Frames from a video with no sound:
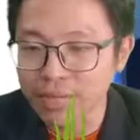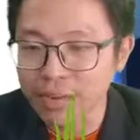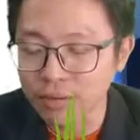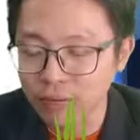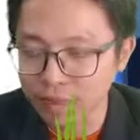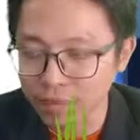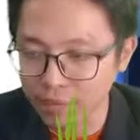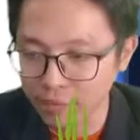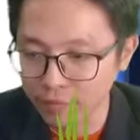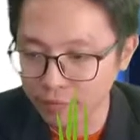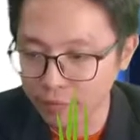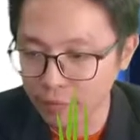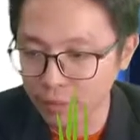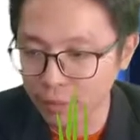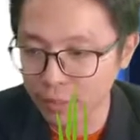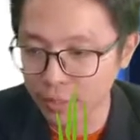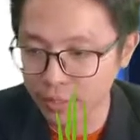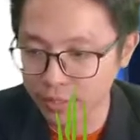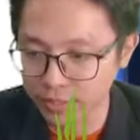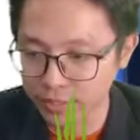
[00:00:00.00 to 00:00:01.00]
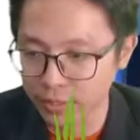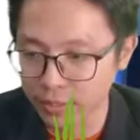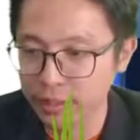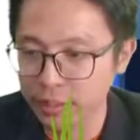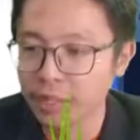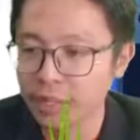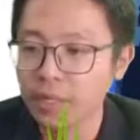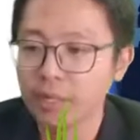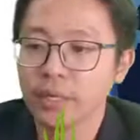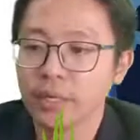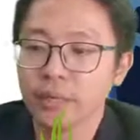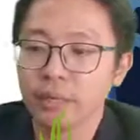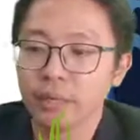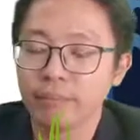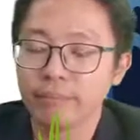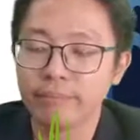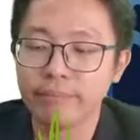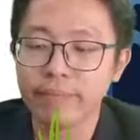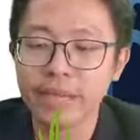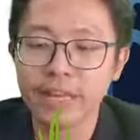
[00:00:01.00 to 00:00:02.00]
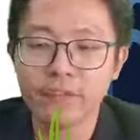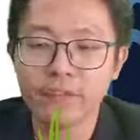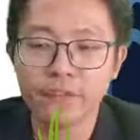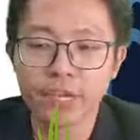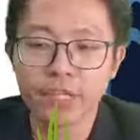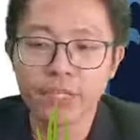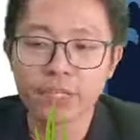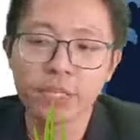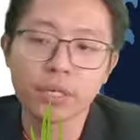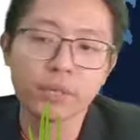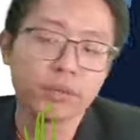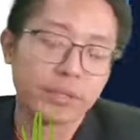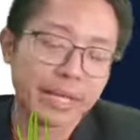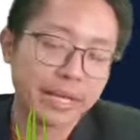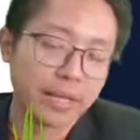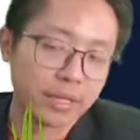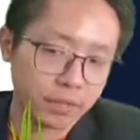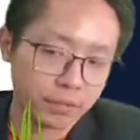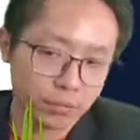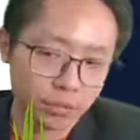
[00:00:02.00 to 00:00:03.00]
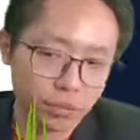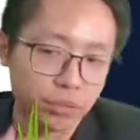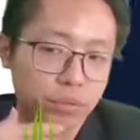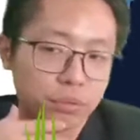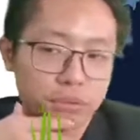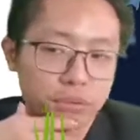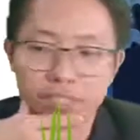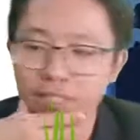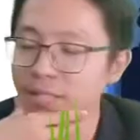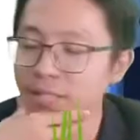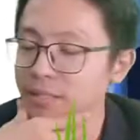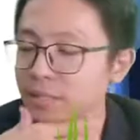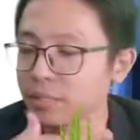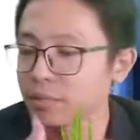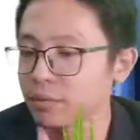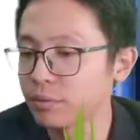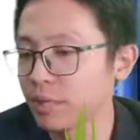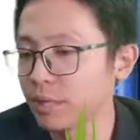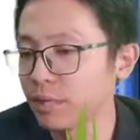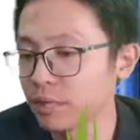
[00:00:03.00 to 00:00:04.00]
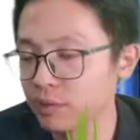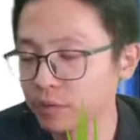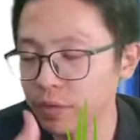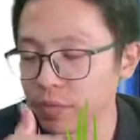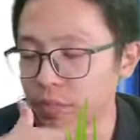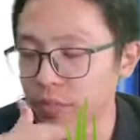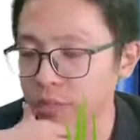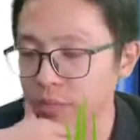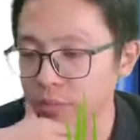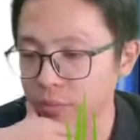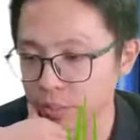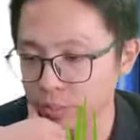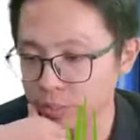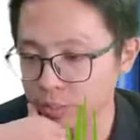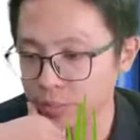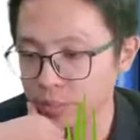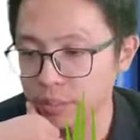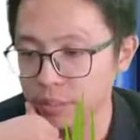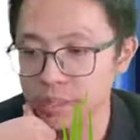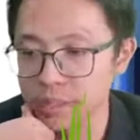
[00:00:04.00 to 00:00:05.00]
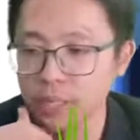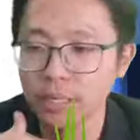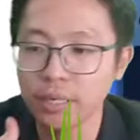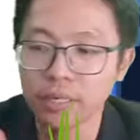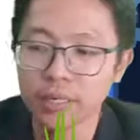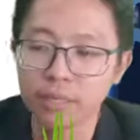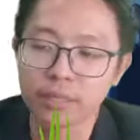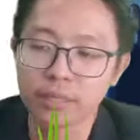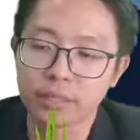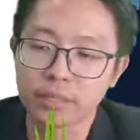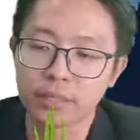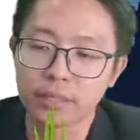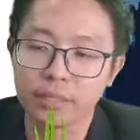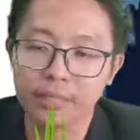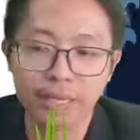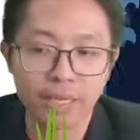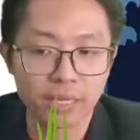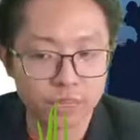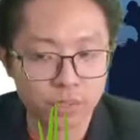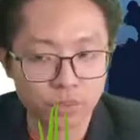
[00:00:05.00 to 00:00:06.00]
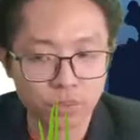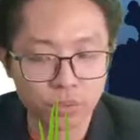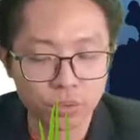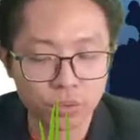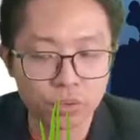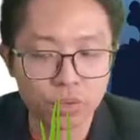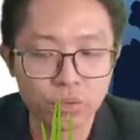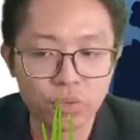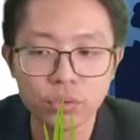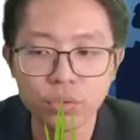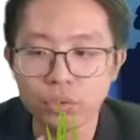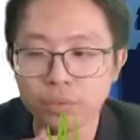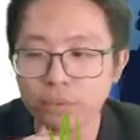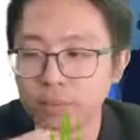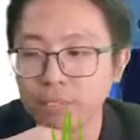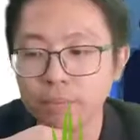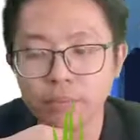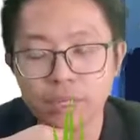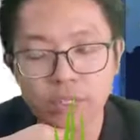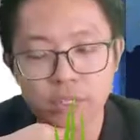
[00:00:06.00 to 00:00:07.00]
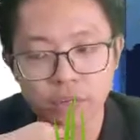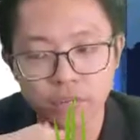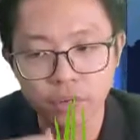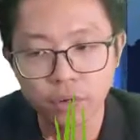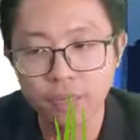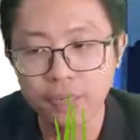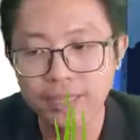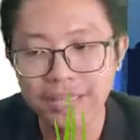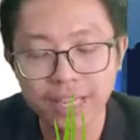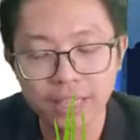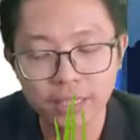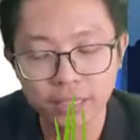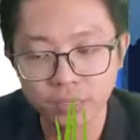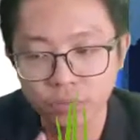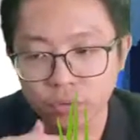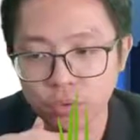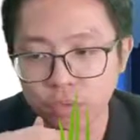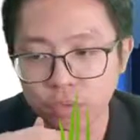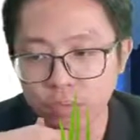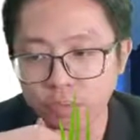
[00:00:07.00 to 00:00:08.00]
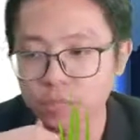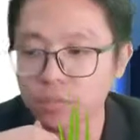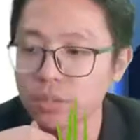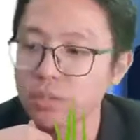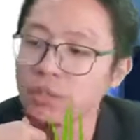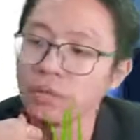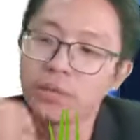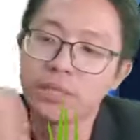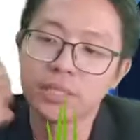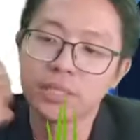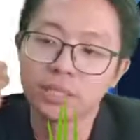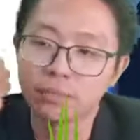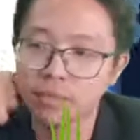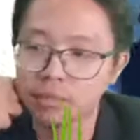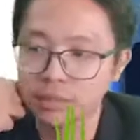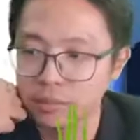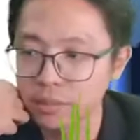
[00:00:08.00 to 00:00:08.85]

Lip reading: I have one question. Magnification equal to -2. Just this one given in the question. He said it is a -2 image. It form a -2 image. What does it mean?